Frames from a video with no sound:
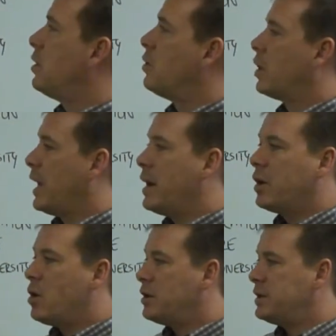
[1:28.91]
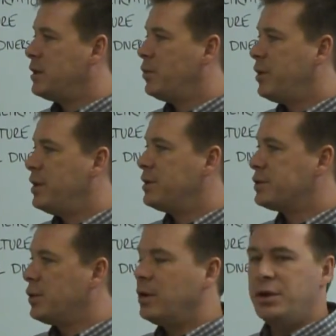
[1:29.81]
organic content within the
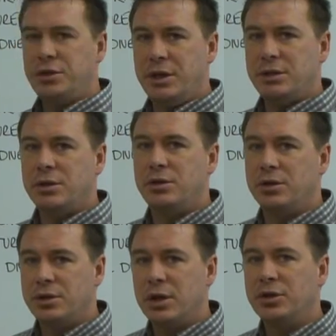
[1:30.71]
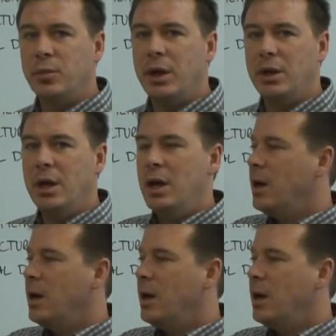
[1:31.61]
soil adjacent to the shelter belt,